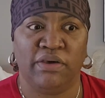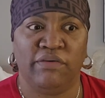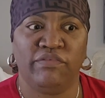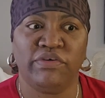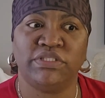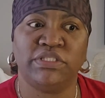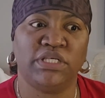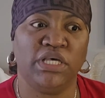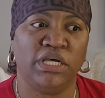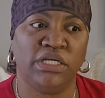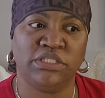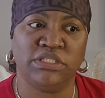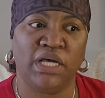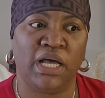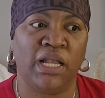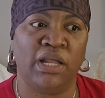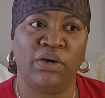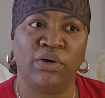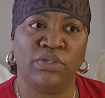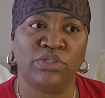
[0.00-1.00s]
You see your
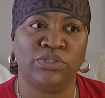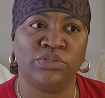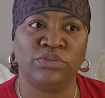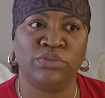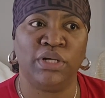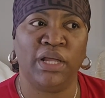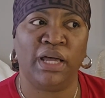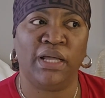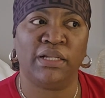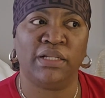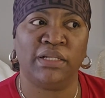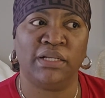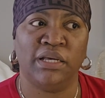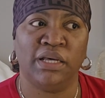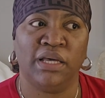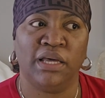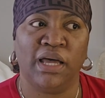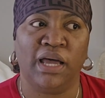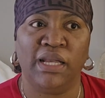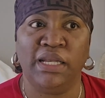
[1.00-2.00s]
child go through that.
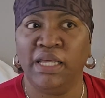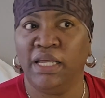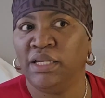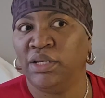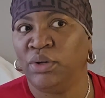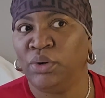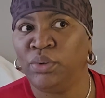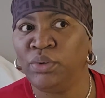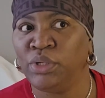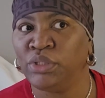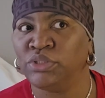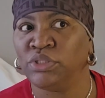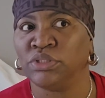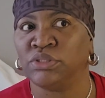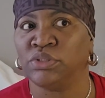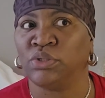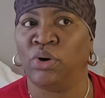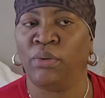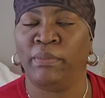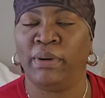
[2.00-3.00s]
And then now you
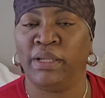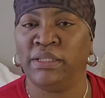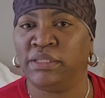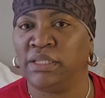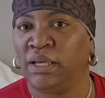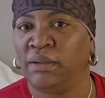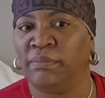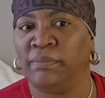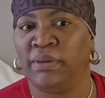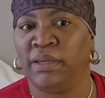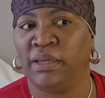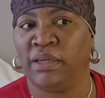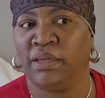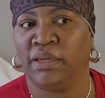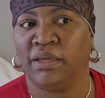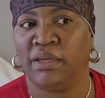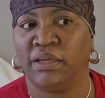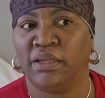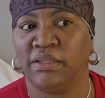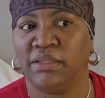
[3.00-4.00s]
just come and tell me
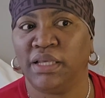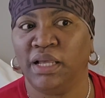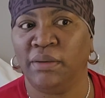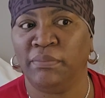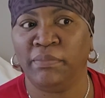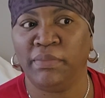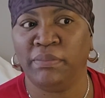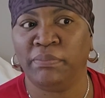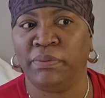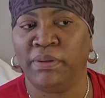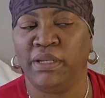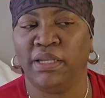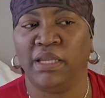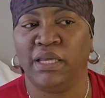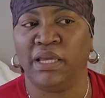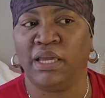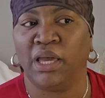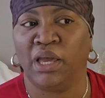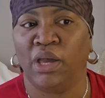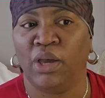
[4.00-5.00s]

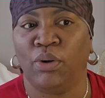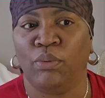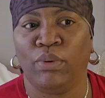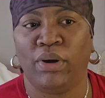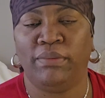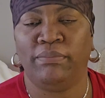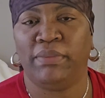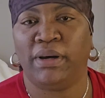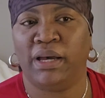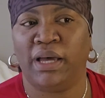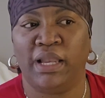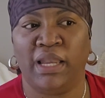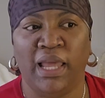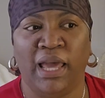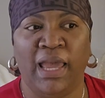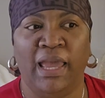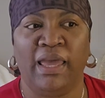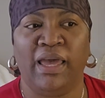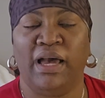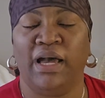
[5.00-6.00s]
pitney, one bag of
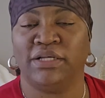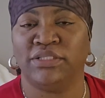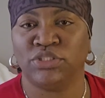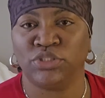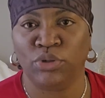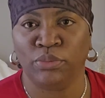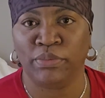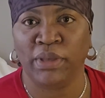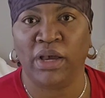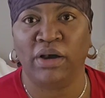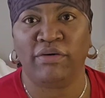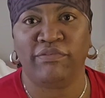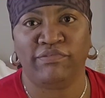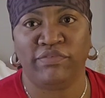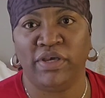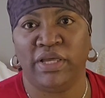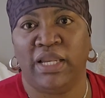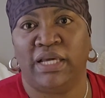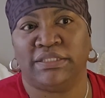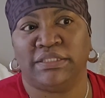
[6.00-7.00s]
lie. As some you go
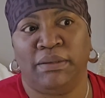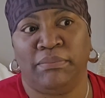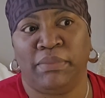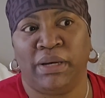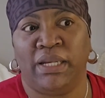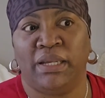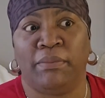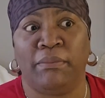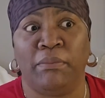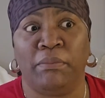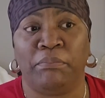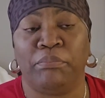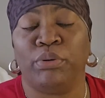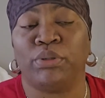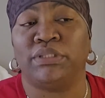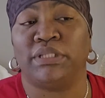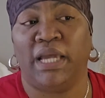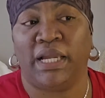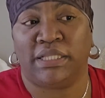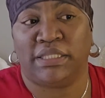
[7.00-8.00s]
feel as a mother
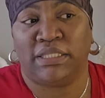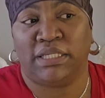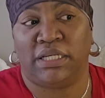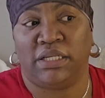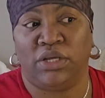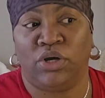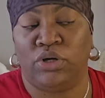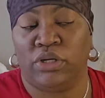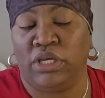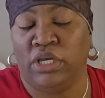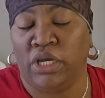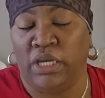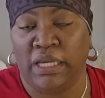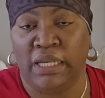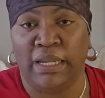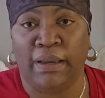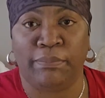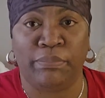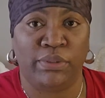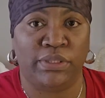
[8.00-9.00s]
protected, you're
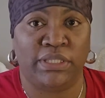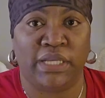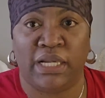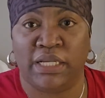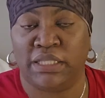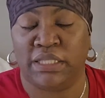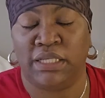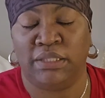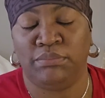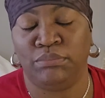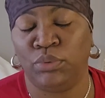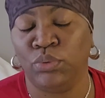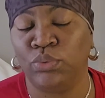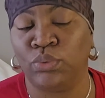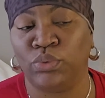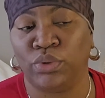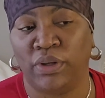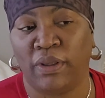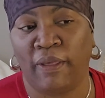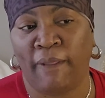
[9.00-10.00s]
in a protected
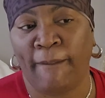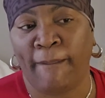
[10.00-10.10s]
mood.